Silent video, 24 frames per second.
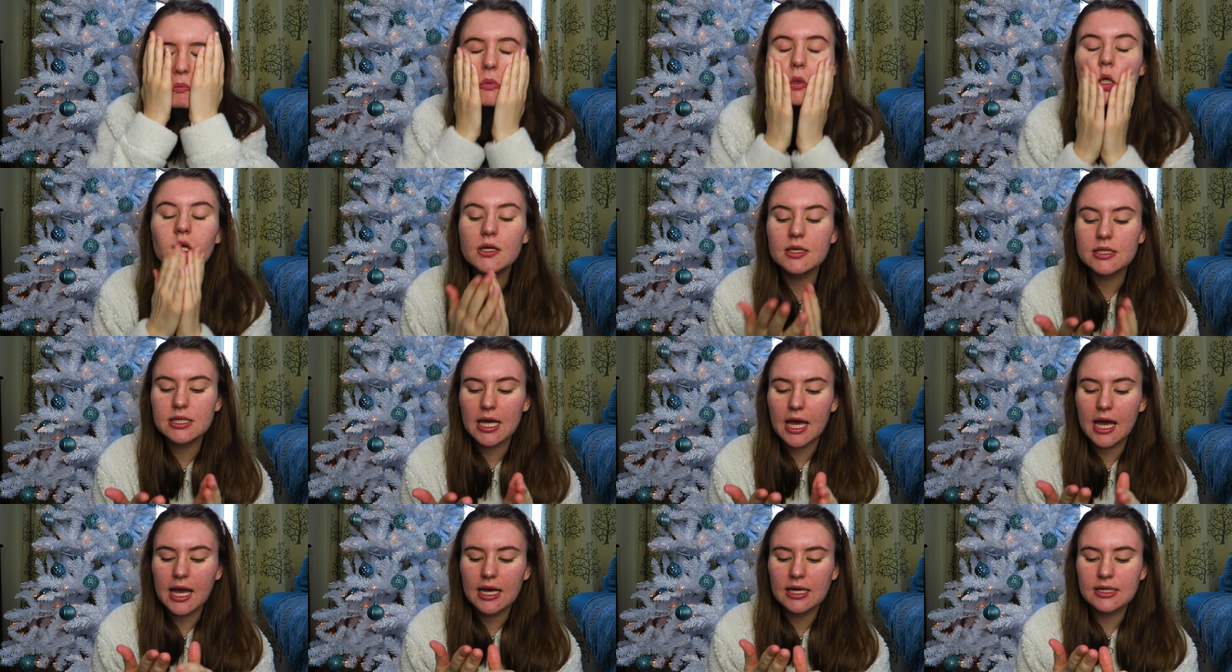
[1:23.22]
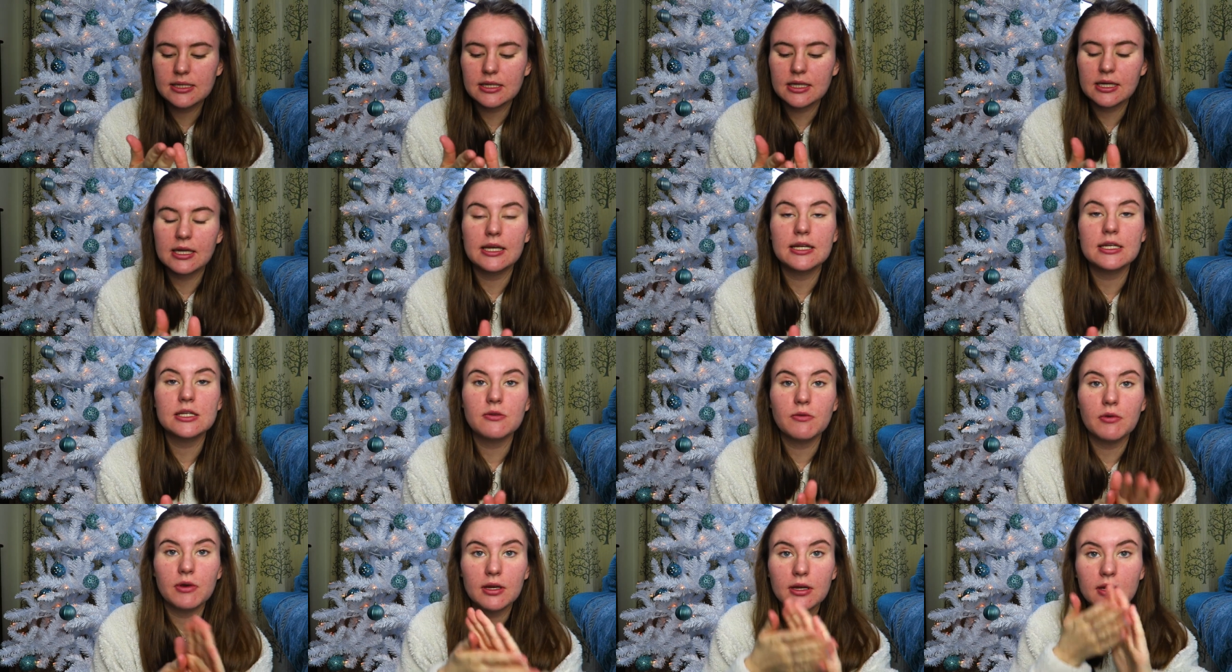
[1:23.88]
because it has
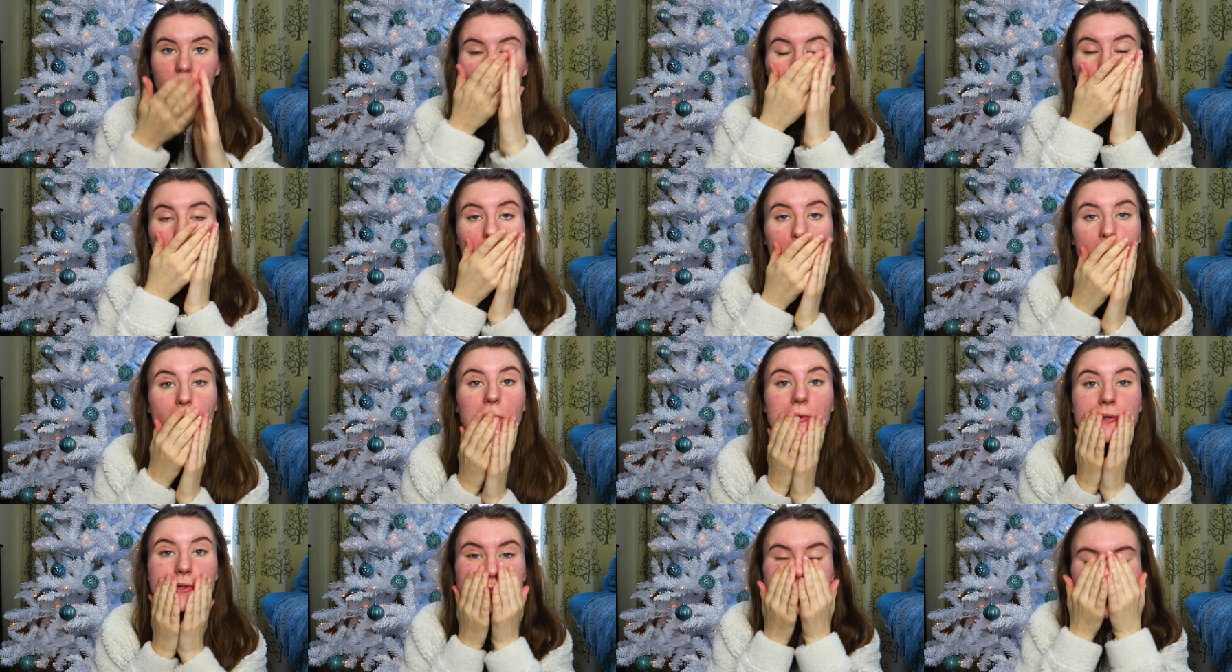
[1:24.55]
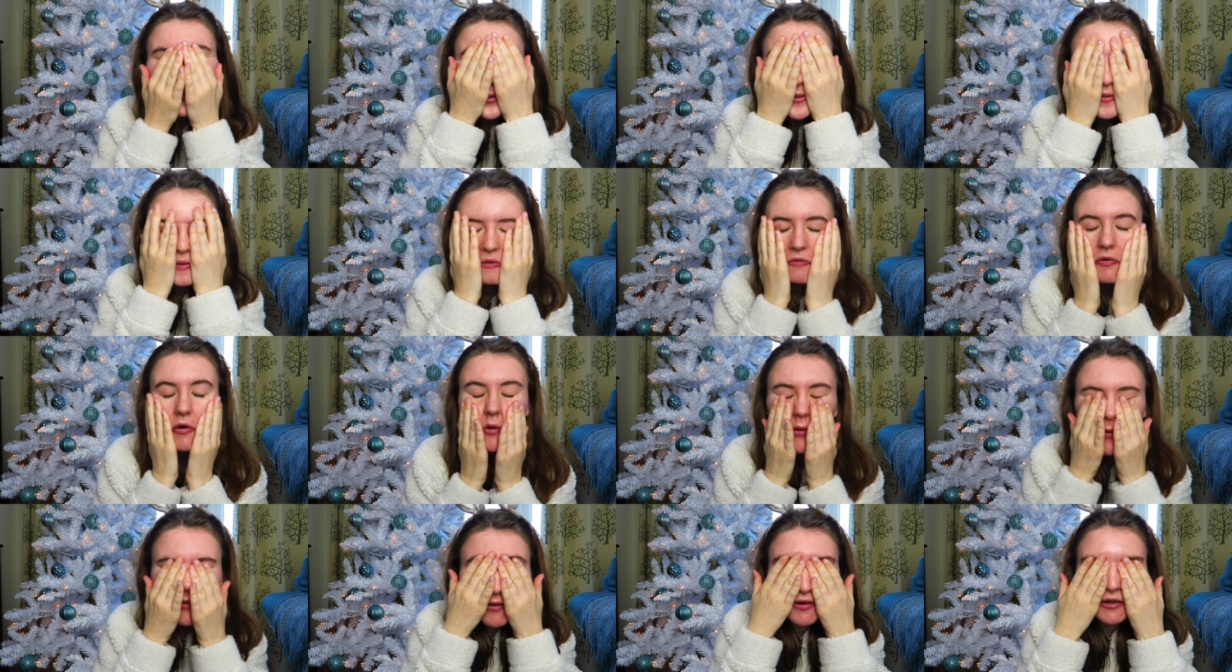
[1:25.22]
glycerin in it, which means it's
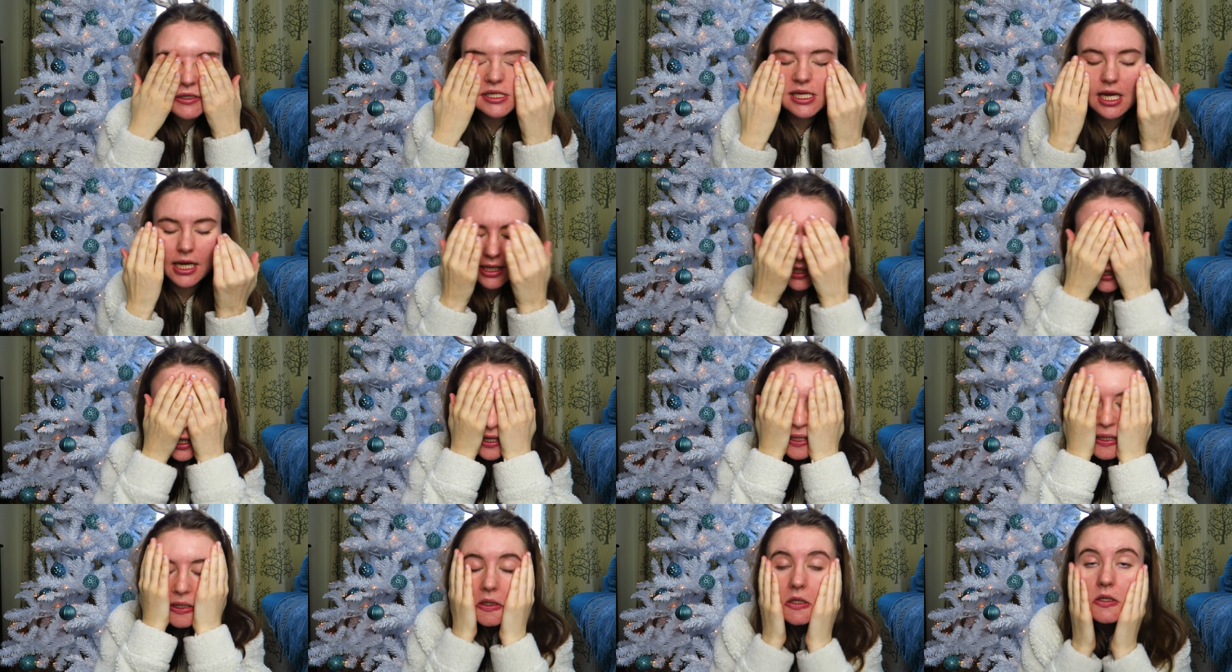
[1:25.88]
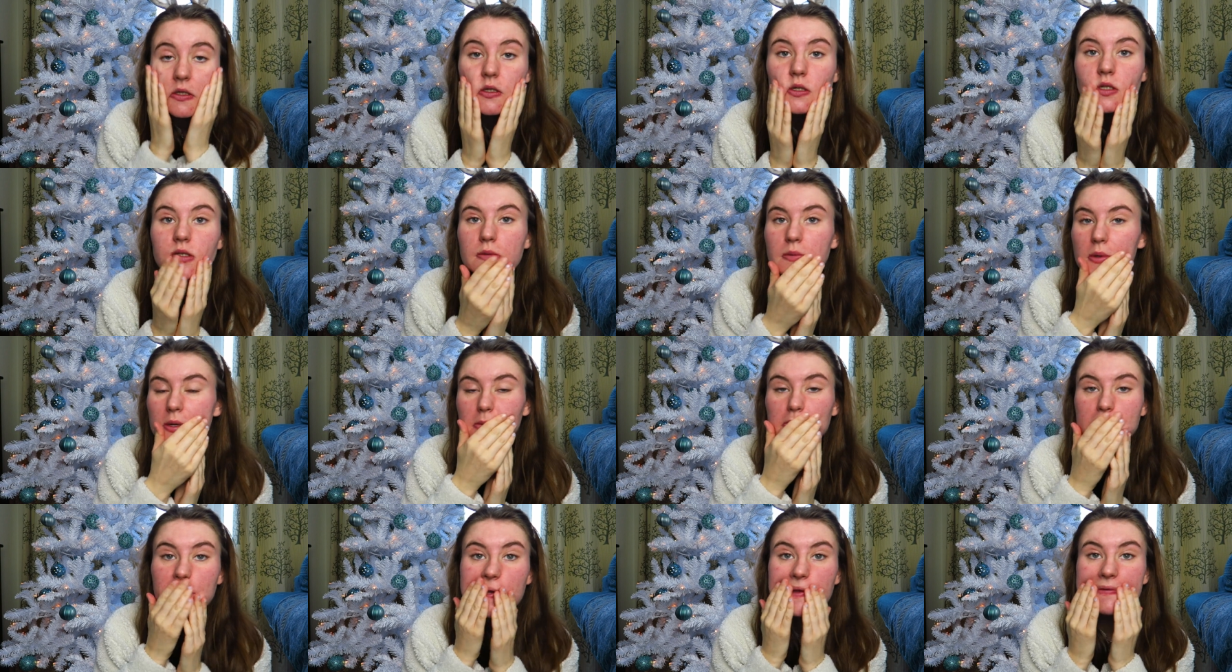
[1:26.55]
very, very tacky. It does
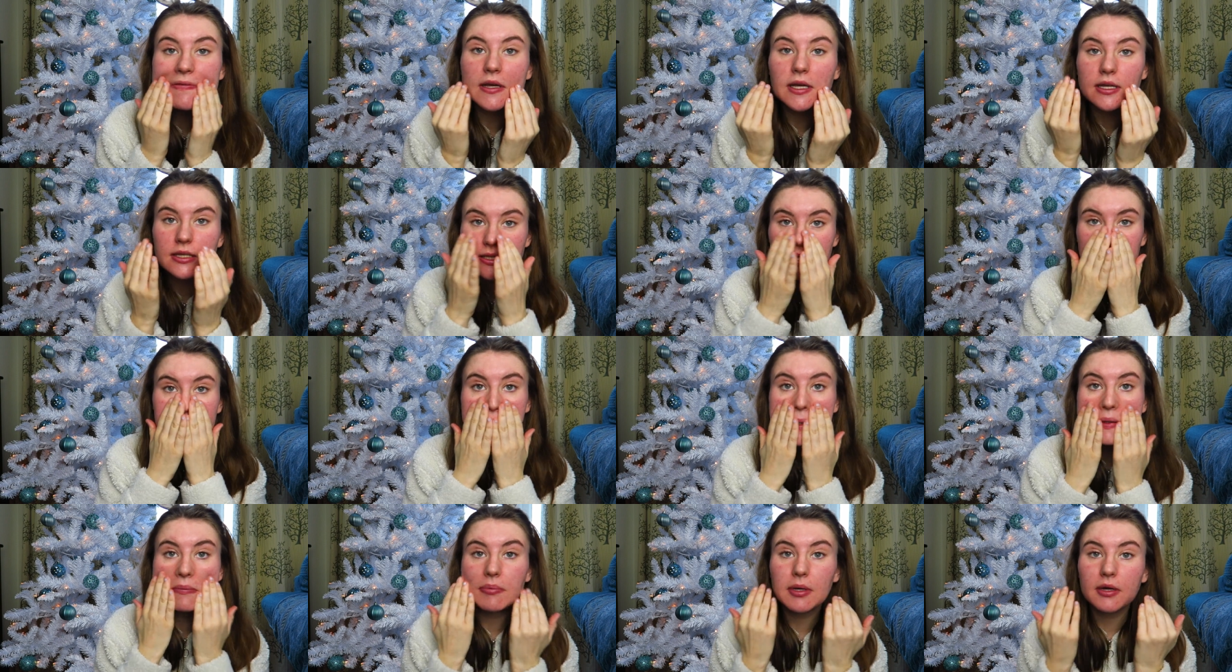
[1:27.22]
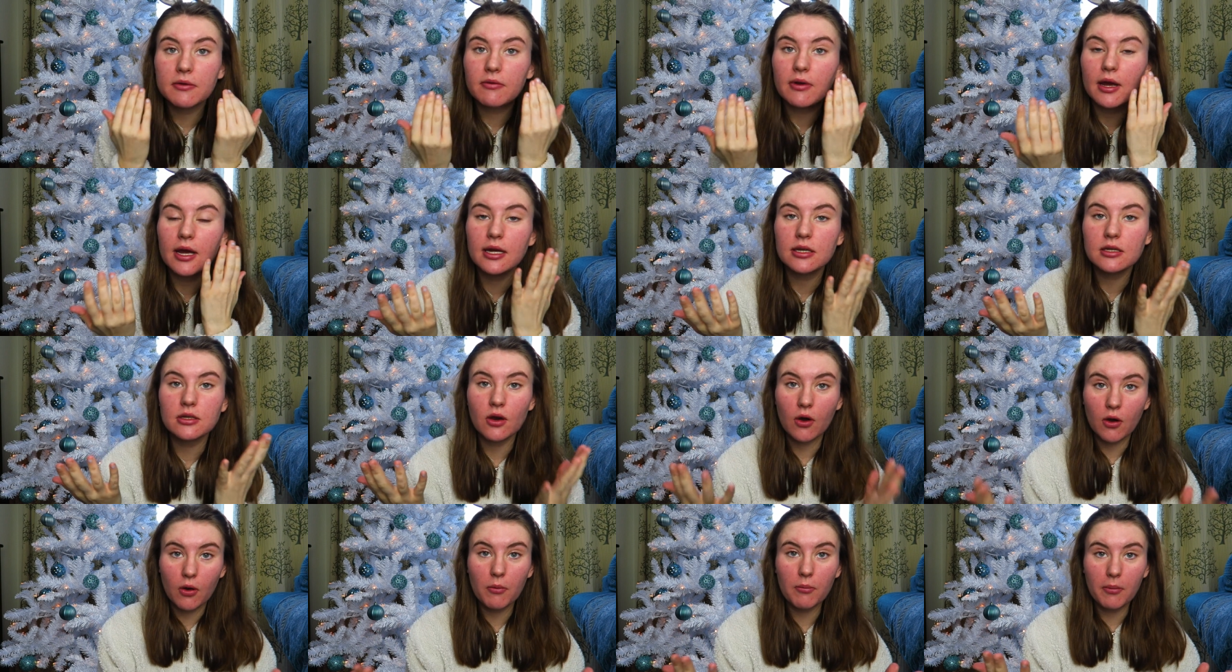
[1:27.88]
make my face a little bit
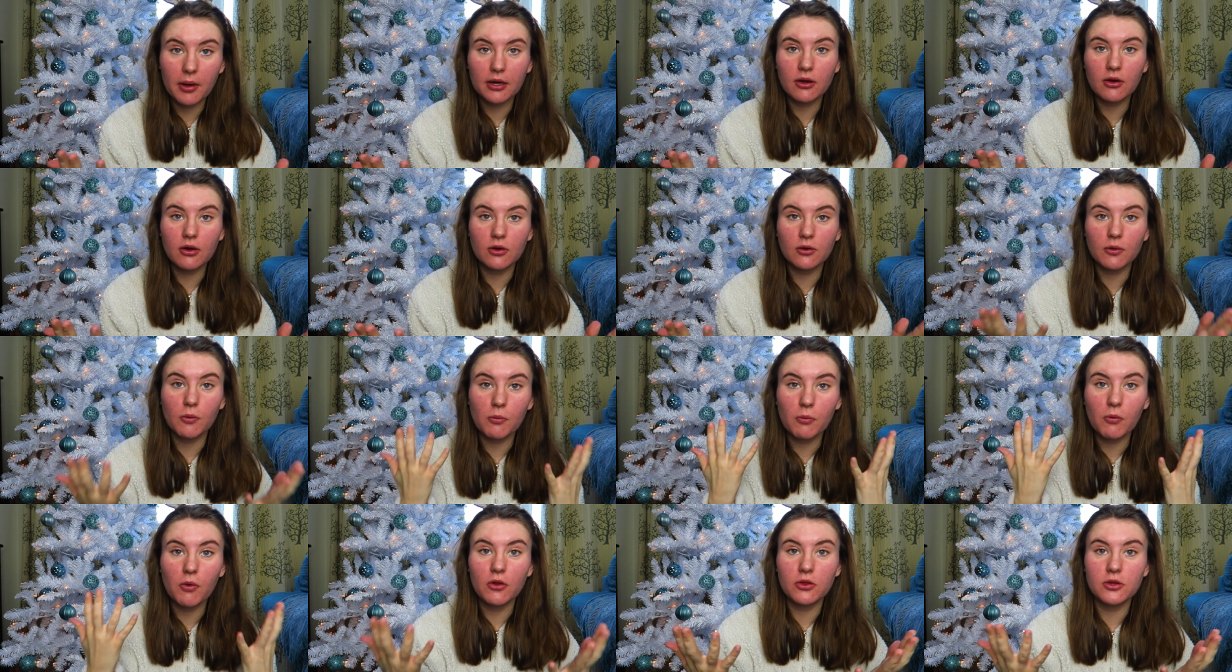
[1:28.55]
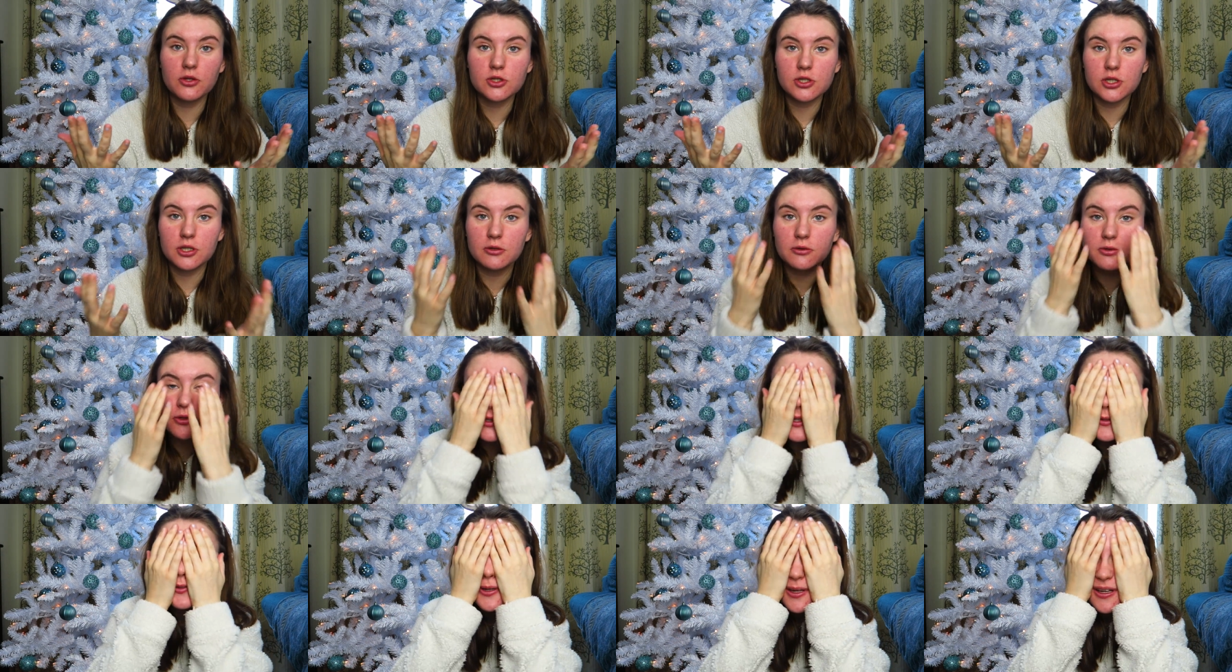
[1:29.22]
red. Oh my god, what the
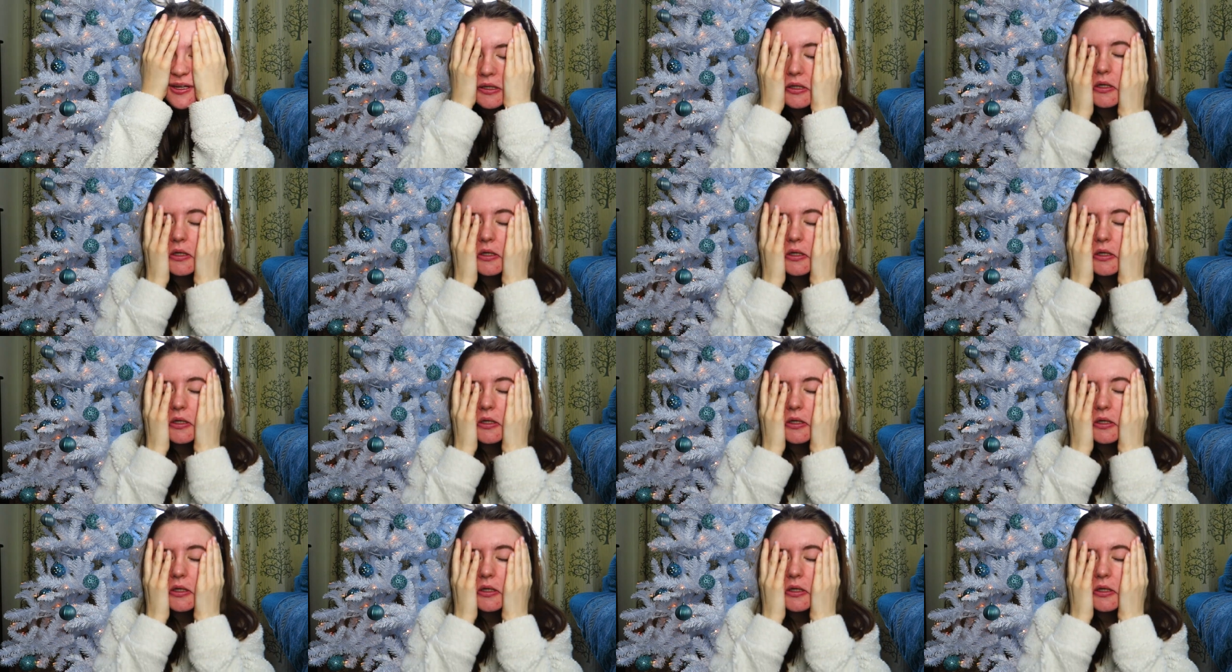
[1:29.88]
juice.